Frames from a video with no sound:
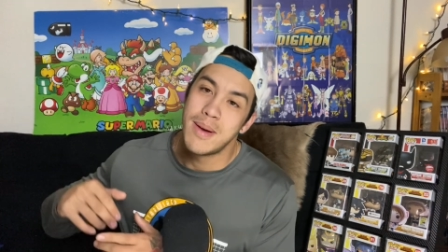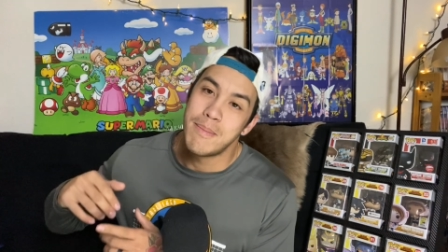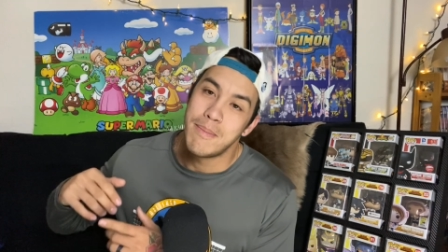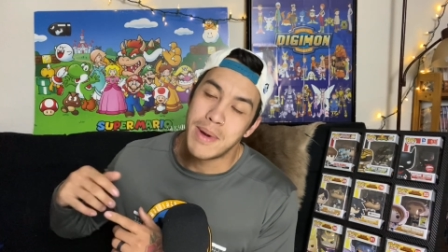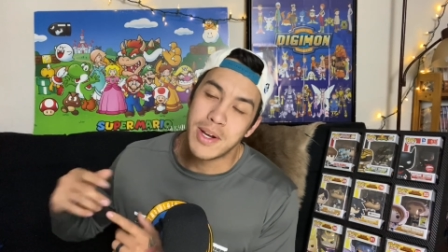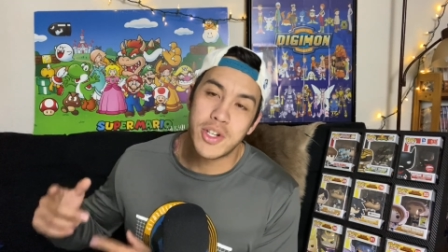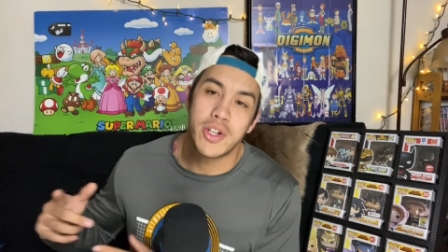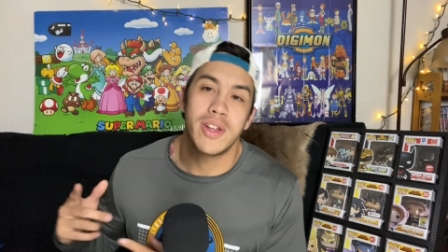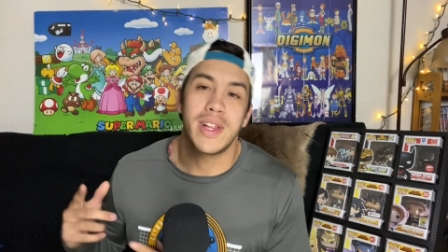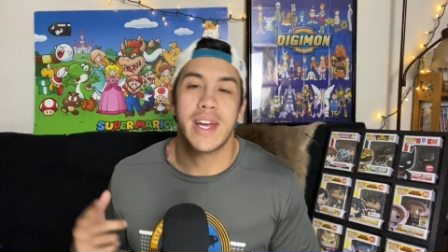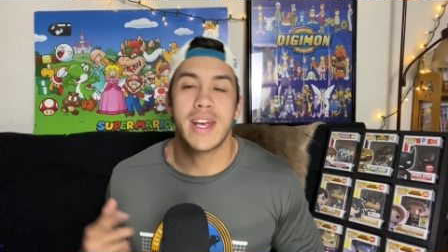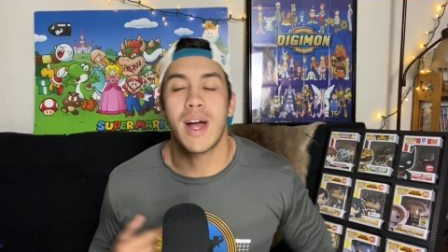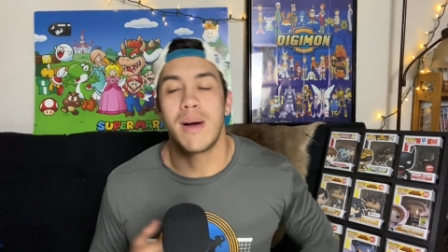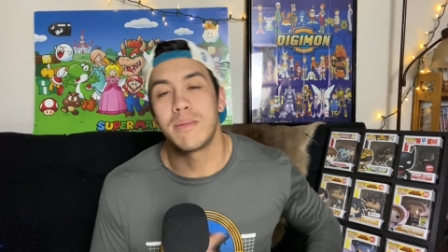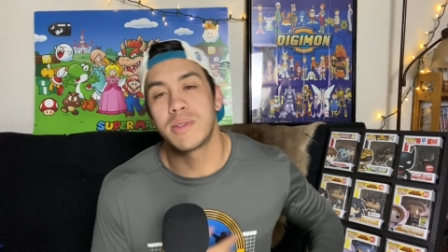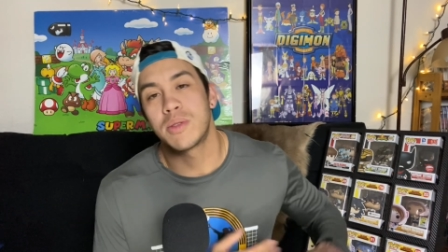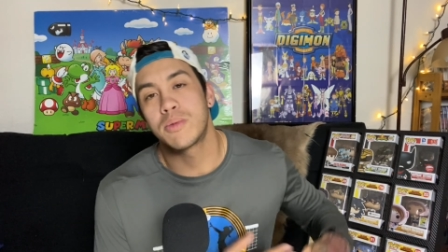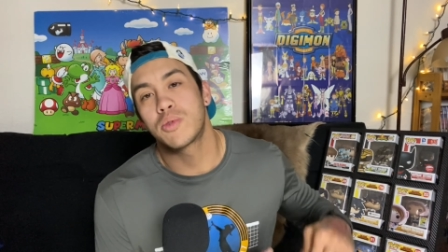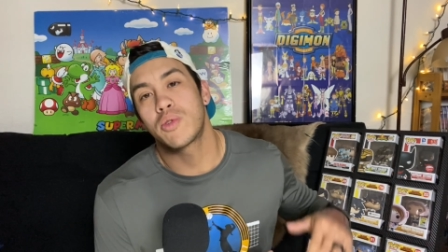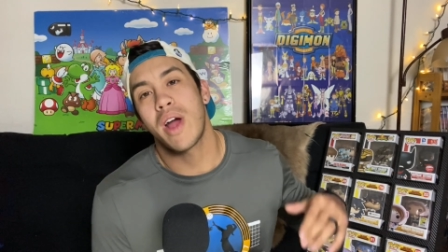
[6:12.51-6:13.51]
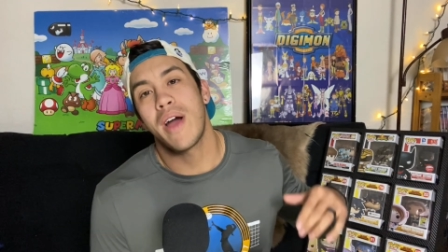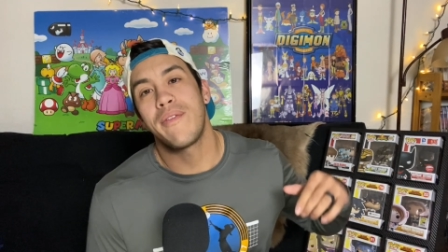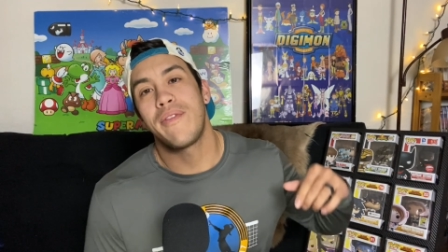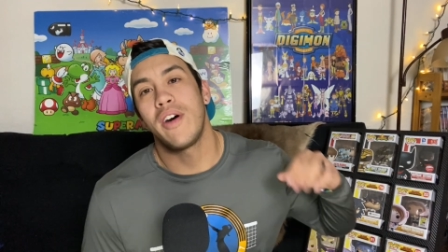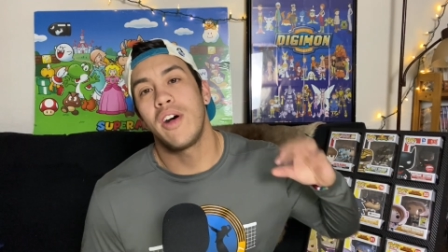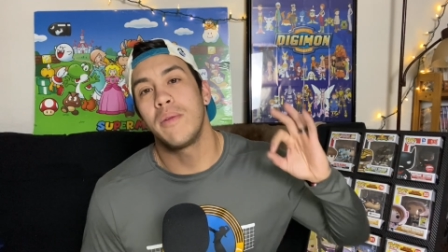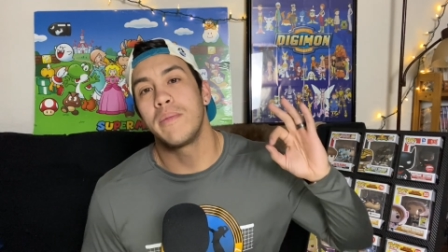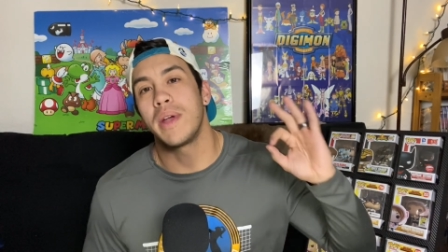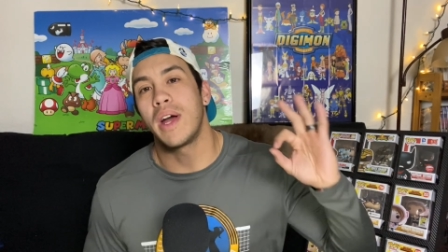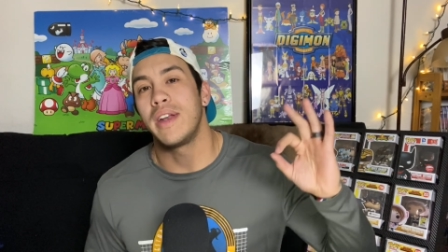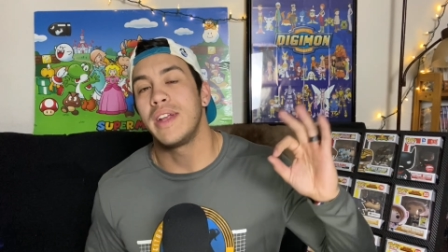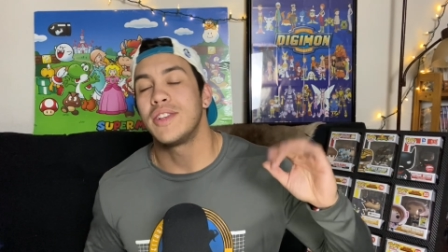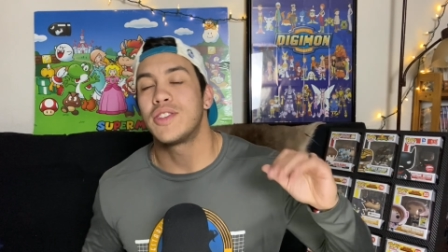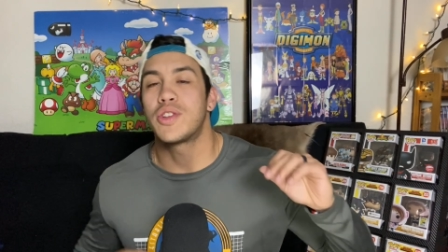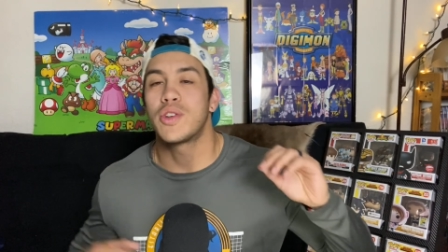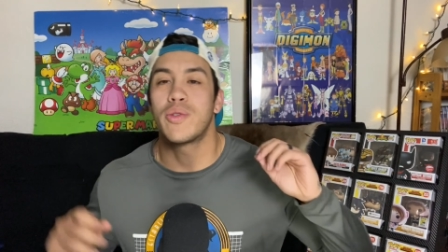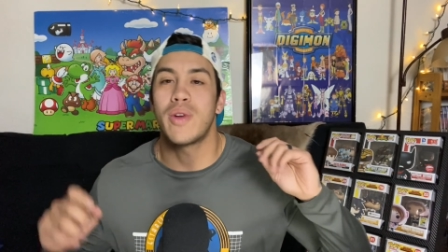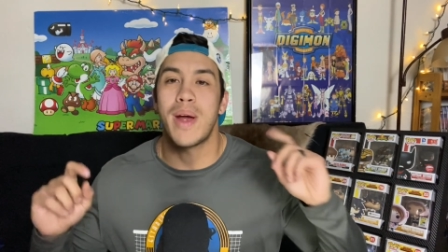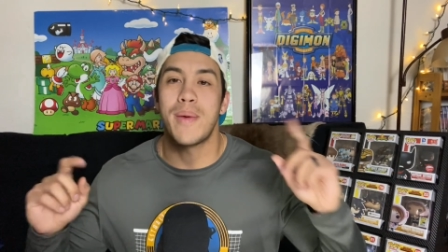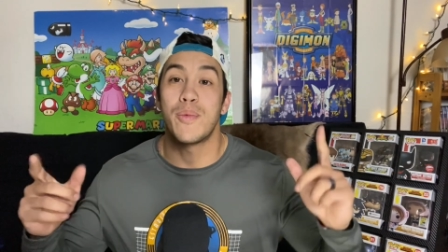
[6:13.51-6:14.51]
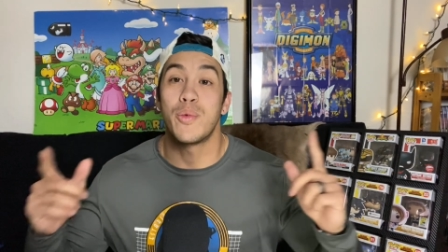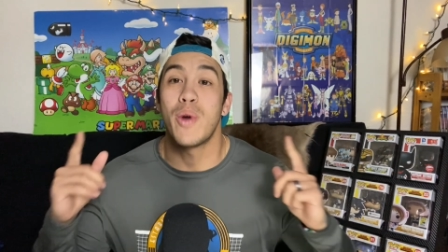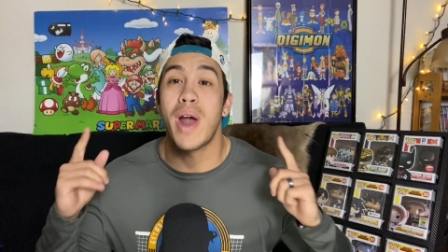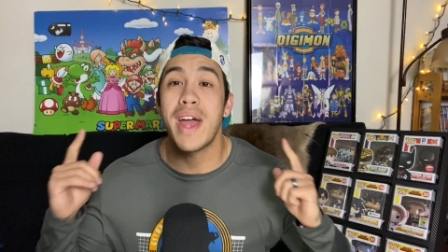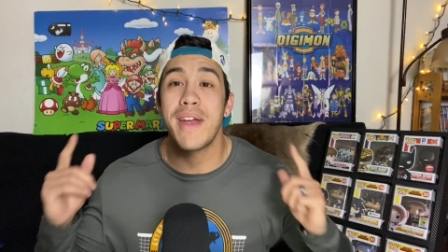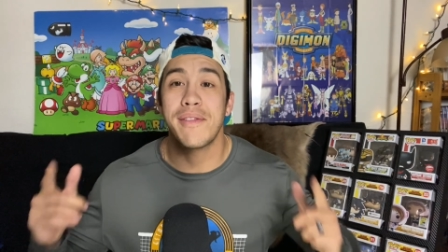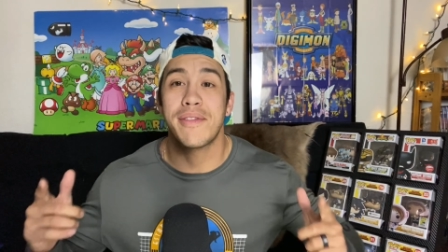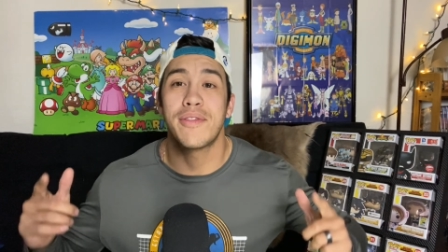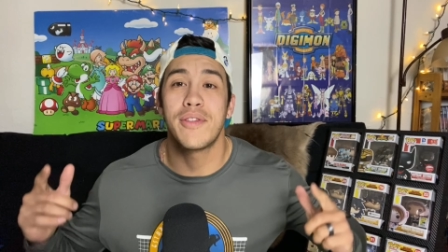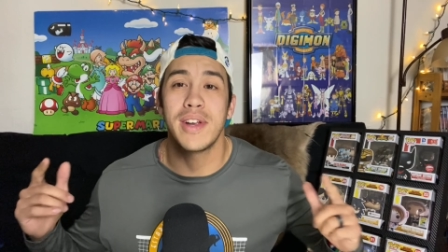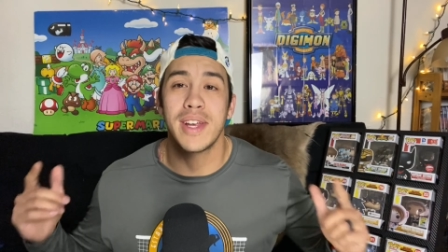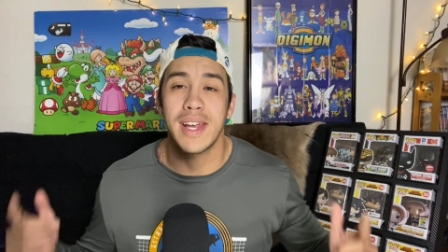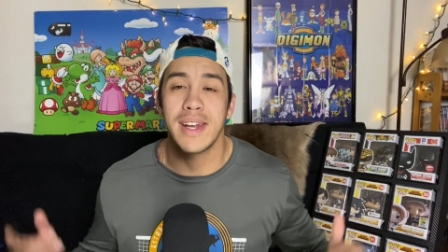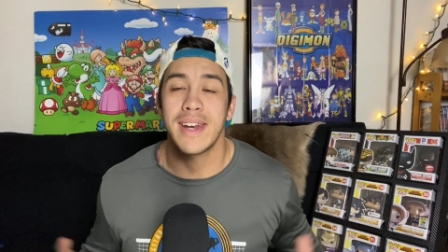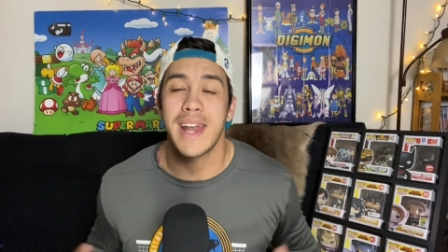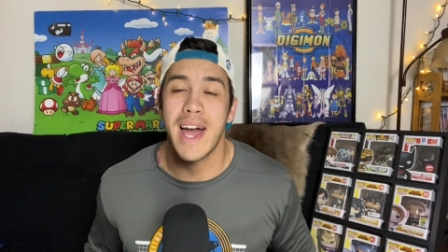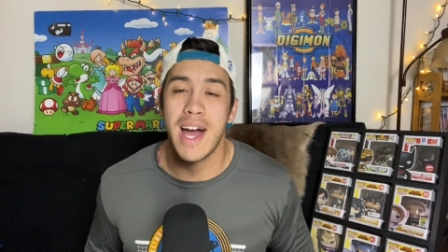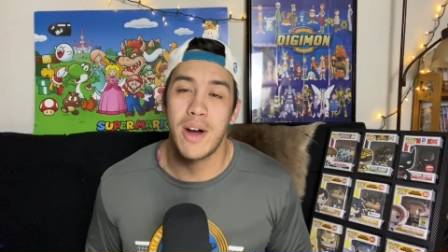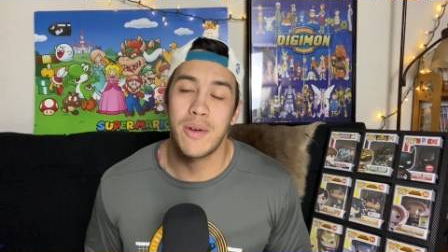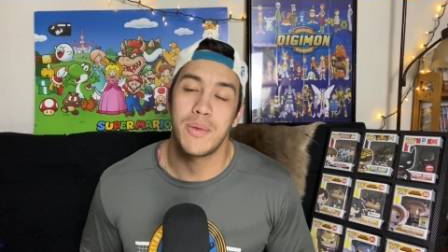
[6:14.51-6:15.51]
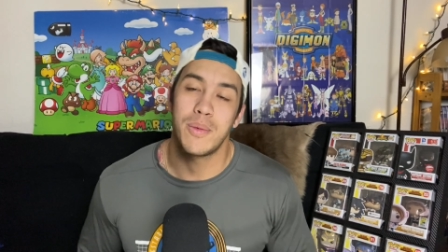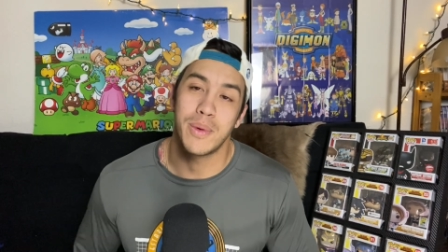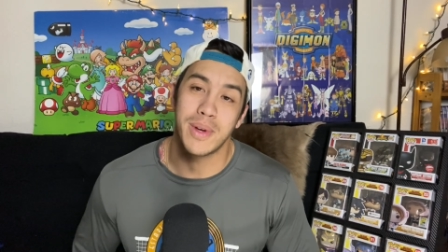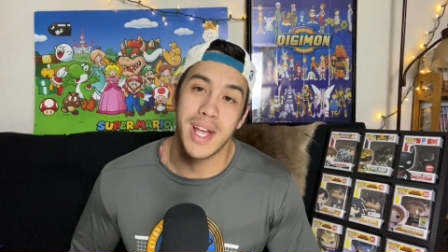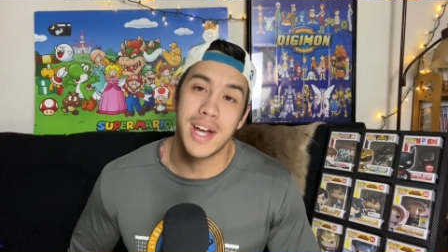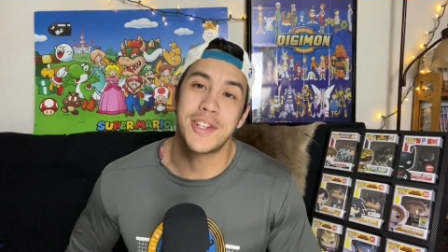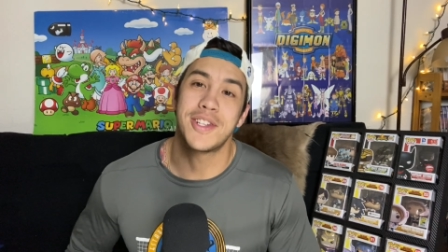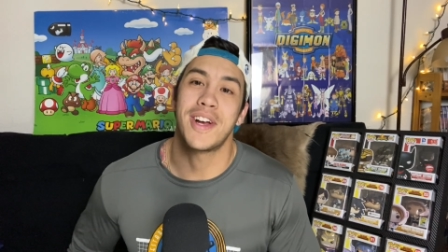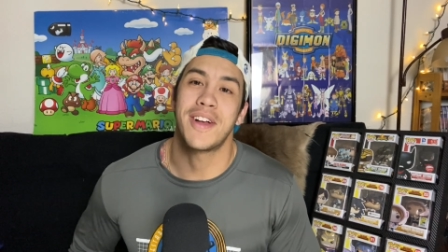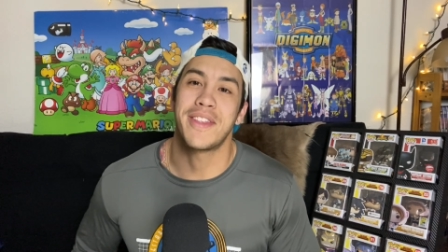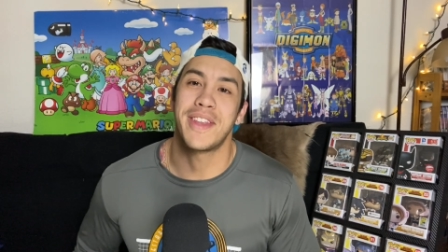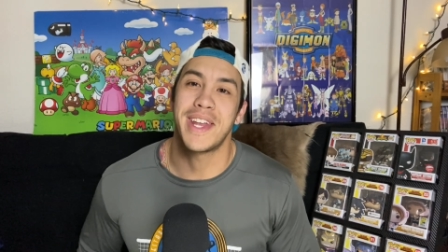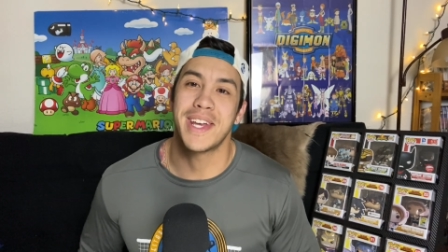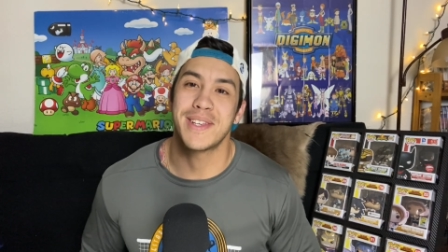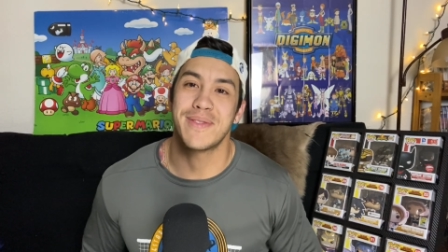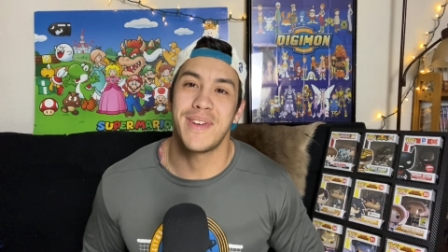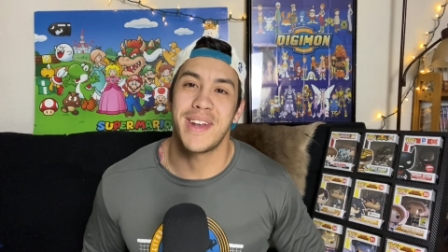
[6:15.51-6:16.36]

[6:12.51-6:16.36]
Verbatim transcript: Make sure you like, comment, subscribe, follow me on Instagram right freaking now. We'll catch you on the next